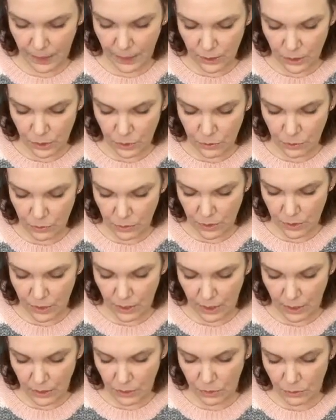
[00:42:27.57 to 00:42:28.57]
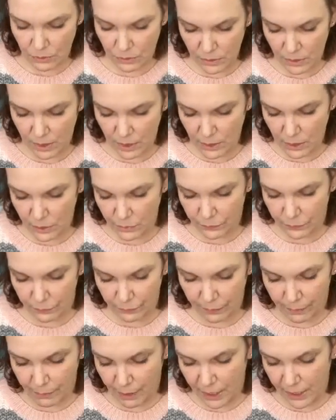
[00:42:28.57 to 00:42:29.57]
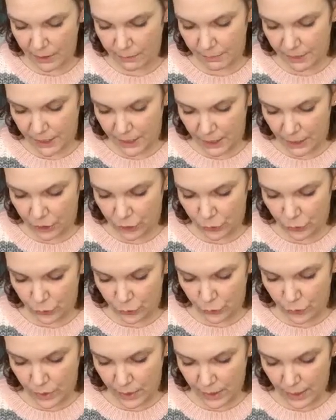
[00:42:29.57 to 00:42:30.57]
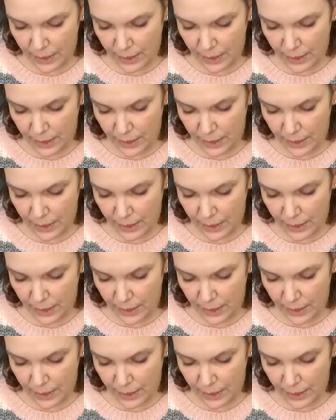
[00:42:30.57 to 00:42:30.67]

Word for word: Thank you, thank you, thank you for reminding me to